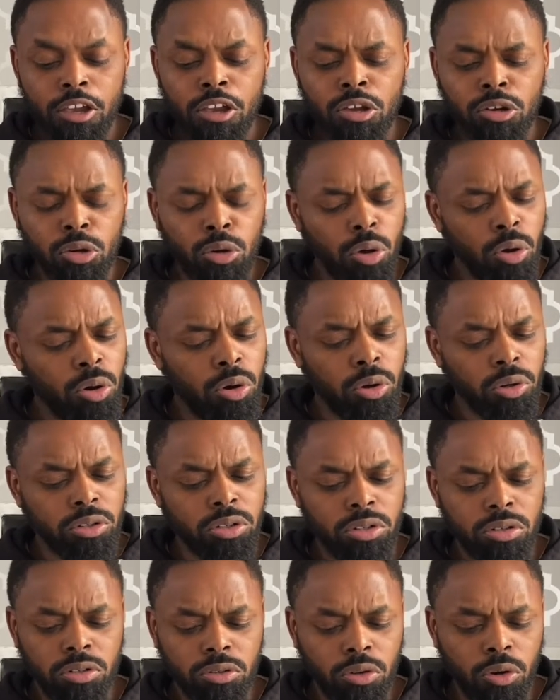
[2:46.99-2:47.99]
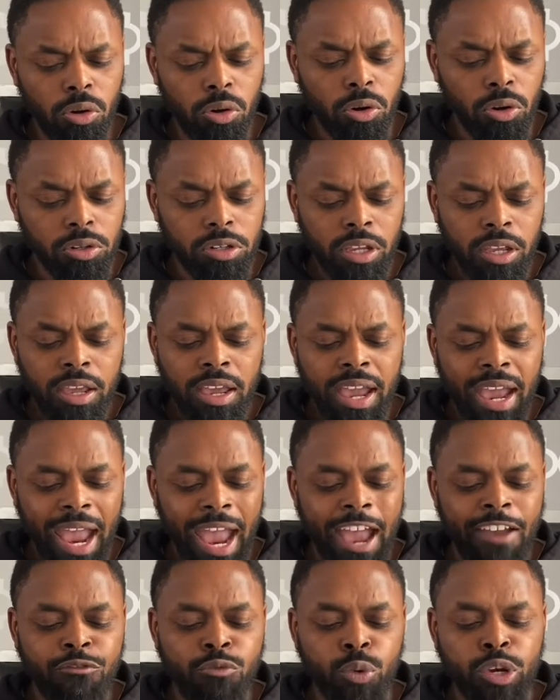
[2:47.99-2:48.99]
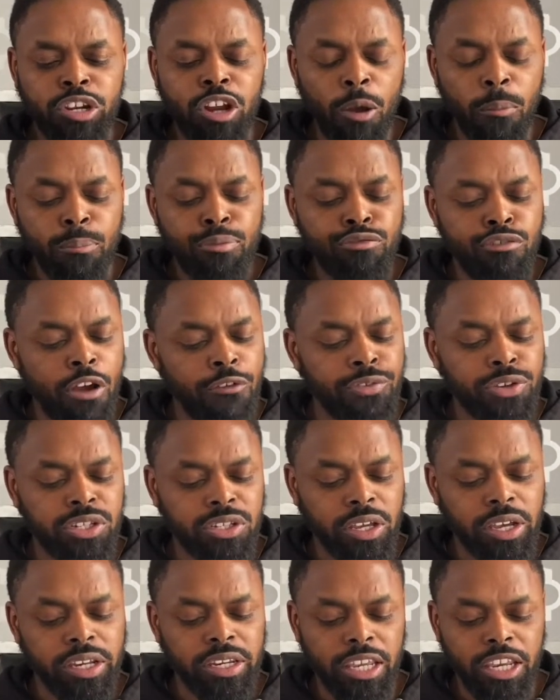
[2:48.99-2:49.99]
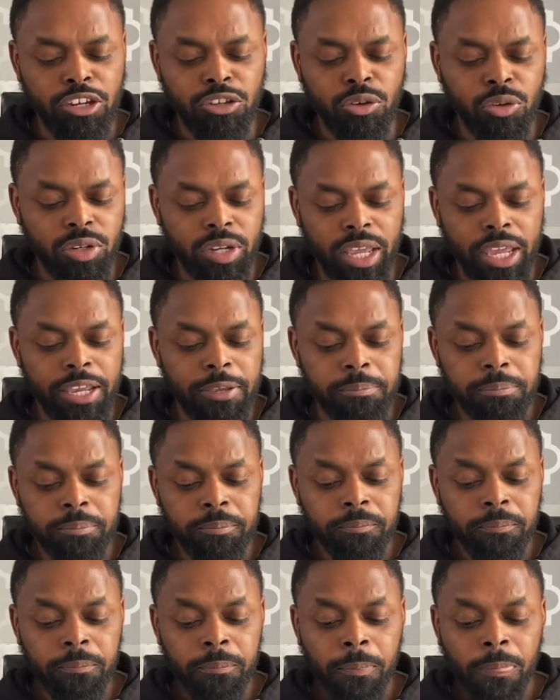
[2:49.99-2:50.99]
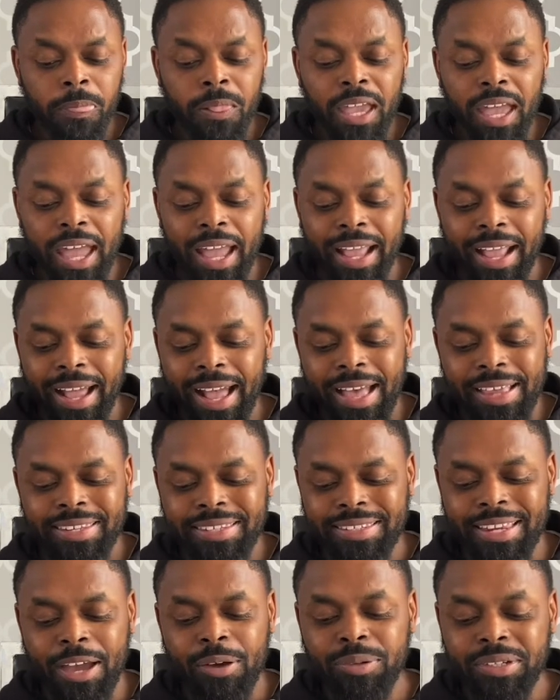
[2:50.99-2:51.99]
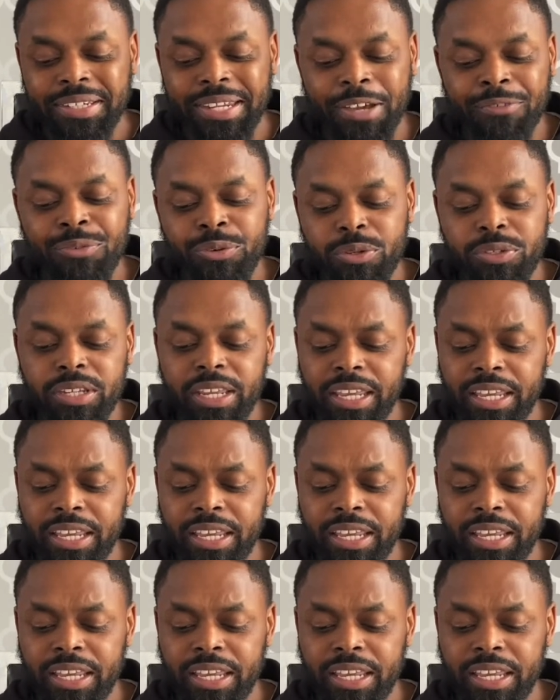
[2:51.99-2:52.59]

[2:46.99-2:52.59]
Lord, Lord, have we not prophesied in your name, and cast out devils,